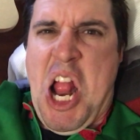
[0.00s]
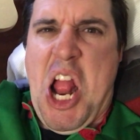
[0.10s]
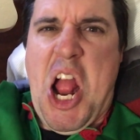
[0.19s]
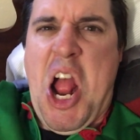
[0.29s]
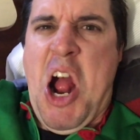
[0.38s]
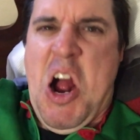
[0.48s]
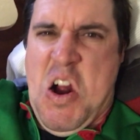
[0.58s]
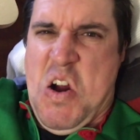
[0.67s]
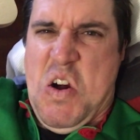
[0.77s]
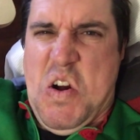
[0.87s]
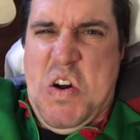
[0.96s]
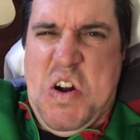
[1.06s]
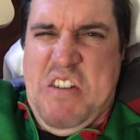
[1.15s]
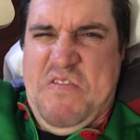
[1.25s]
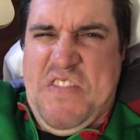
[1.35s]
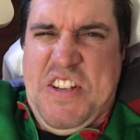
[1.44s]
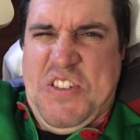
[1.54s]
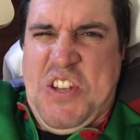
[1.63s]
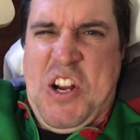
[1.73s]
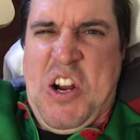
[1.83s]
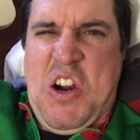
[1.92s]
Oh, that's
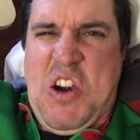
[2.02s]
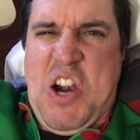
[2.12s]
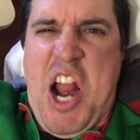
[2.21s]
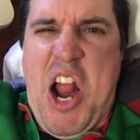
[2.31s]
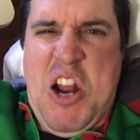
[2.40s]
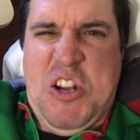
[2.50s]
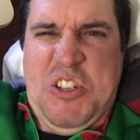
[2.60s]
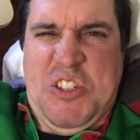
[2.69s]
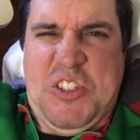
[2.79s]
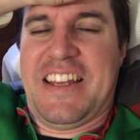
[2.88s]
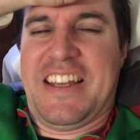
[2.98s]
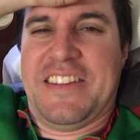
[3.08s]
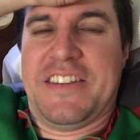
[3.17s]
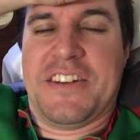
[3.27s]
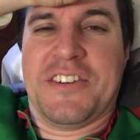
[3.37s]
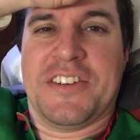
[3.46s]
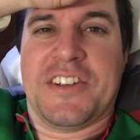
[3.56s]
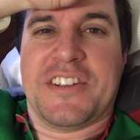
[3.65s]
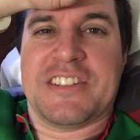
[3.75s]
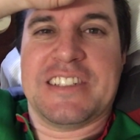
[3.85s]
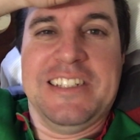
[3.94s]
so gross. And then I'm gonna go
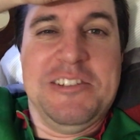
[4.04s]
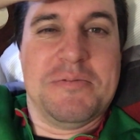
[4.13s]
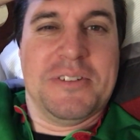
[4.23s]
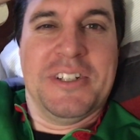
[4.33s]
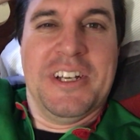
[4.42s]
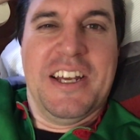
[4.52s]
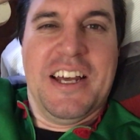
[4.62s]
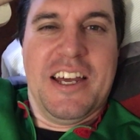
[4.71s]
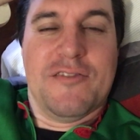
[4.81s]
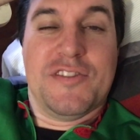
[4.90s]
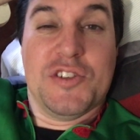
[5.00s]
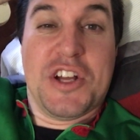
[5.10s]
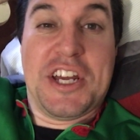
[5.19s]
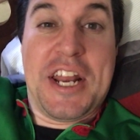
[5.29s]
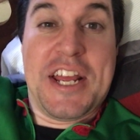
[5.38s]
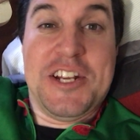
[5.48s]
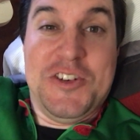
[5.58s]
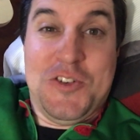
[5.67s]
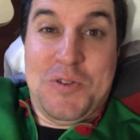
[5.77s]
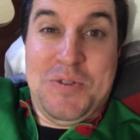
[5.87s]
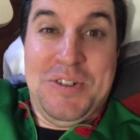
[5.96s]
to sleep and feel like an
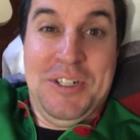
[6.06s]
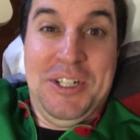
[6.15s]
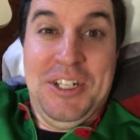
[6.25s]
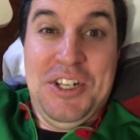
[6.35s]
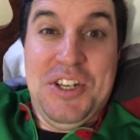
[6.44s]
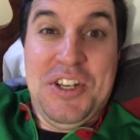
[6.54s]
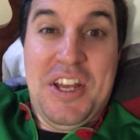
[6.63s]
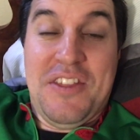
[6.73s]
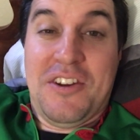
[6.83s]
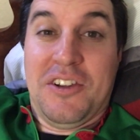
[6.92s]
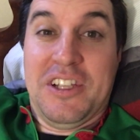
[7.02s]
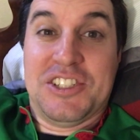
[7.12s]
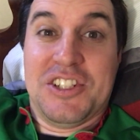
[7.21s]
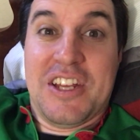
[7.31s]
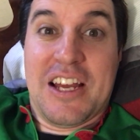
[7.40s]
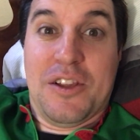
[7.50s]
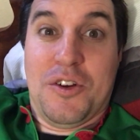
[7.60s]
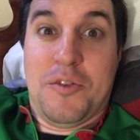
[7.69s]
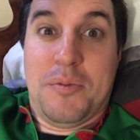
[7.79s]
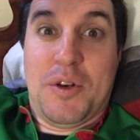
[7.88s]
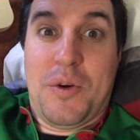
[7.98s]
angel, and then I'll let you know how
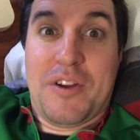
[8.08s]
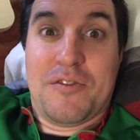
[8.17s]
long I've been awake